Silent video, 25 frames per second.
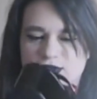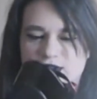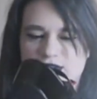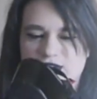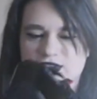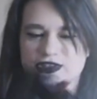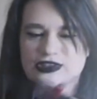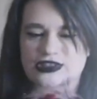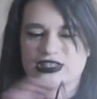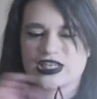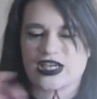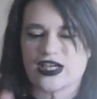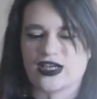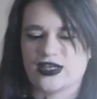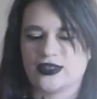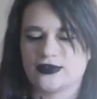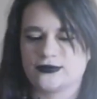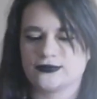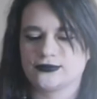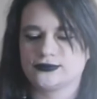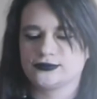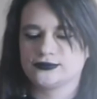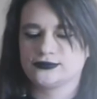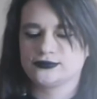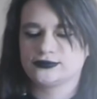there's
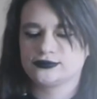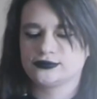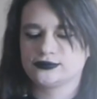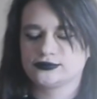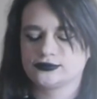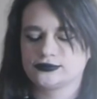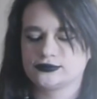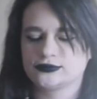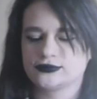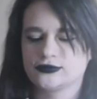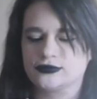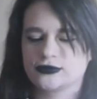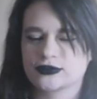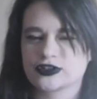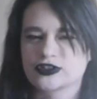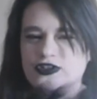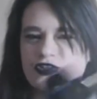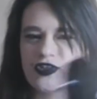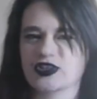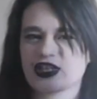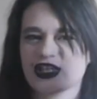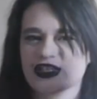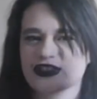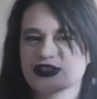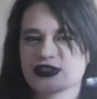that.
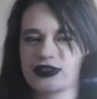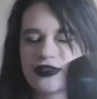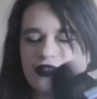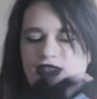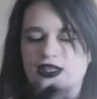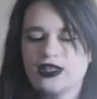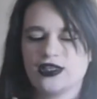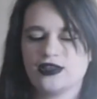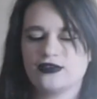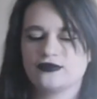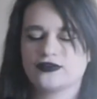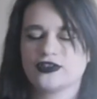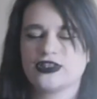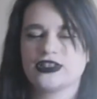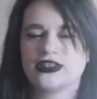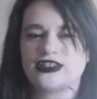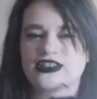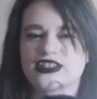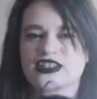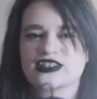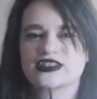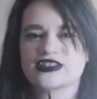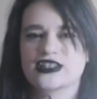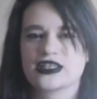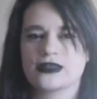So I guess it, it really
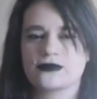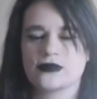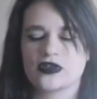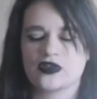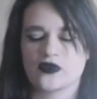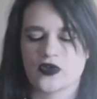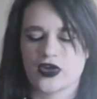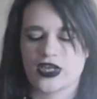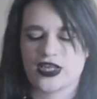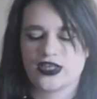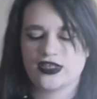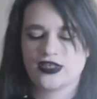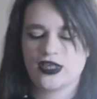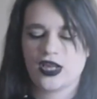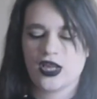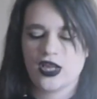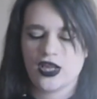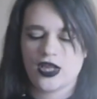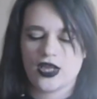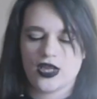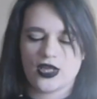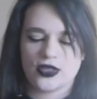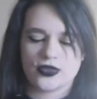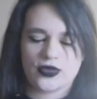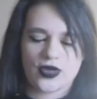does keep you in.
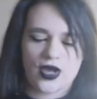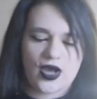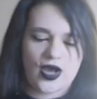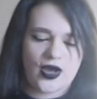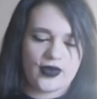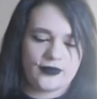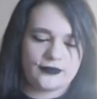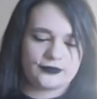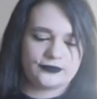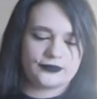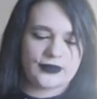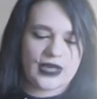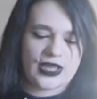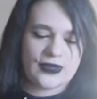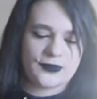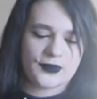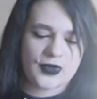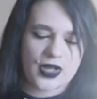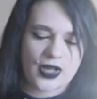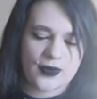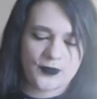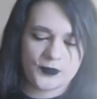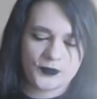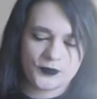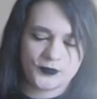Um, my
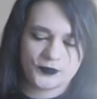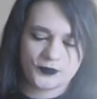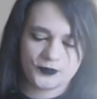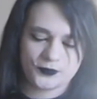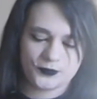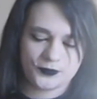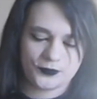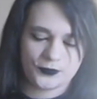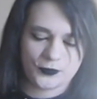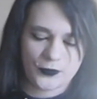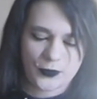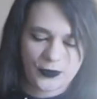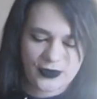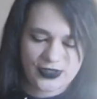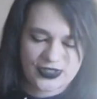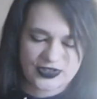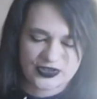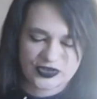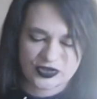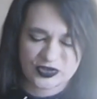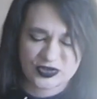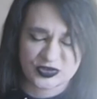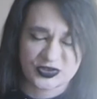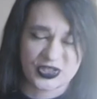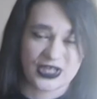problem
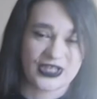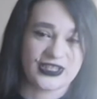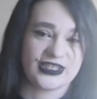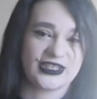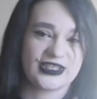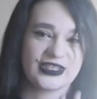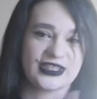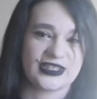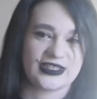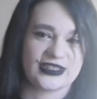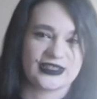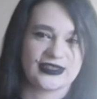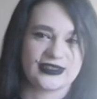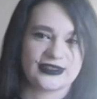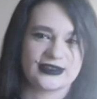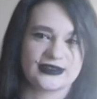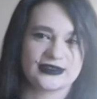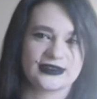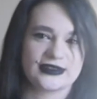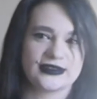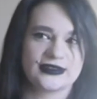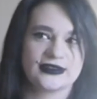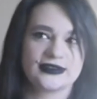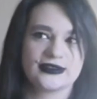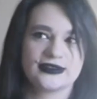was trying to get
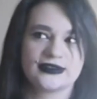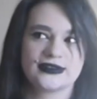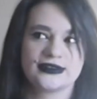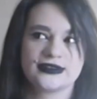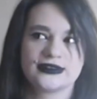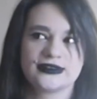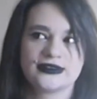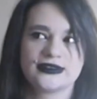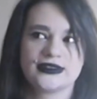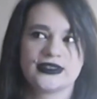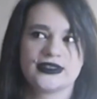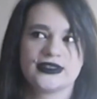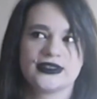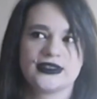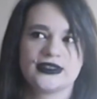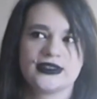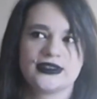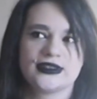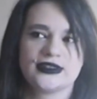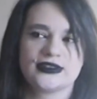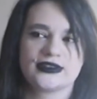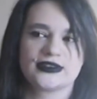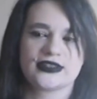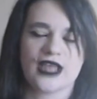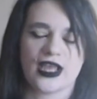it
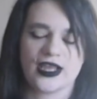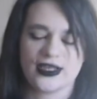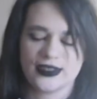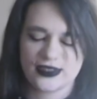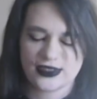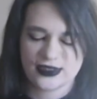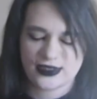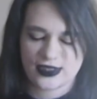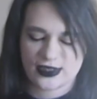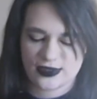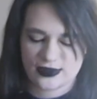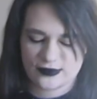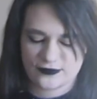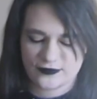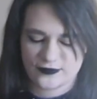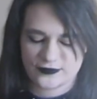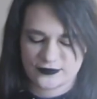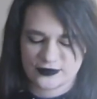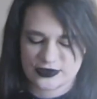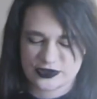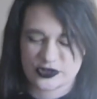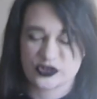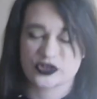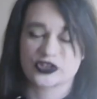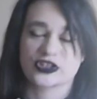tight enough,
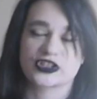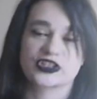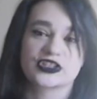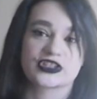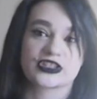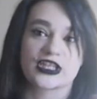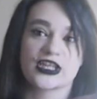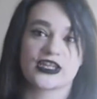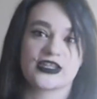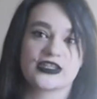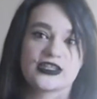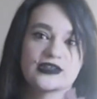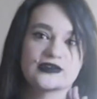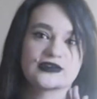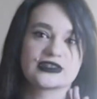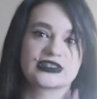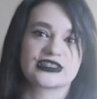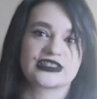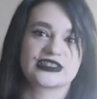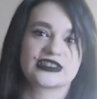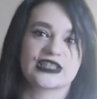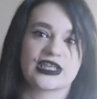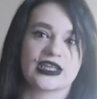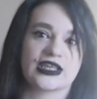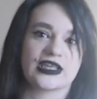the strings tight enough to
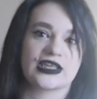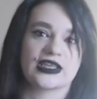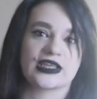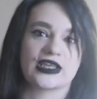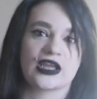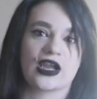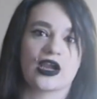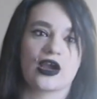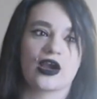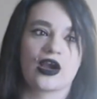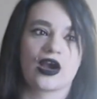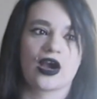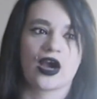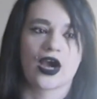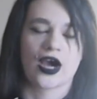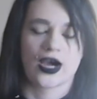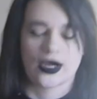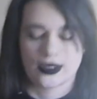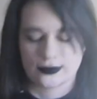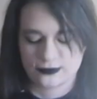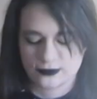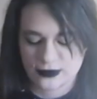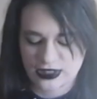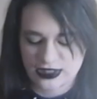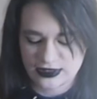stay
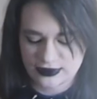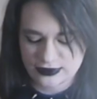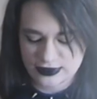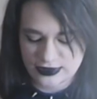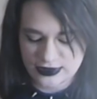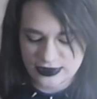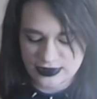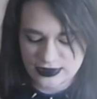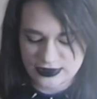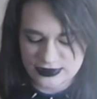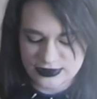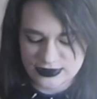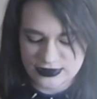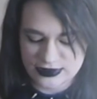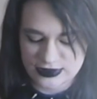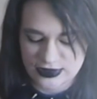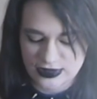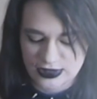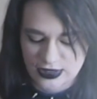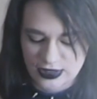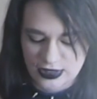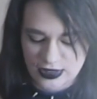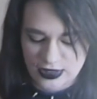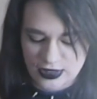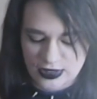on my legs.
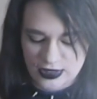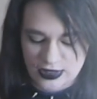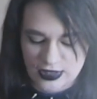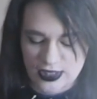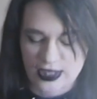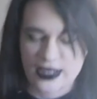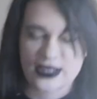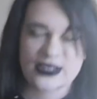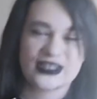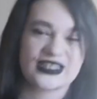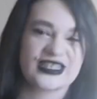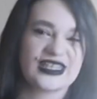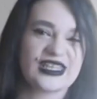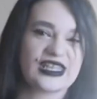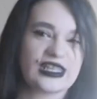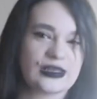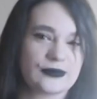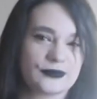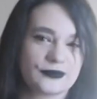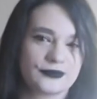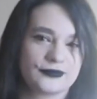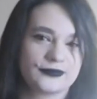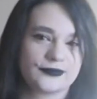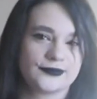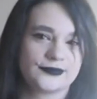I had to
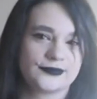keep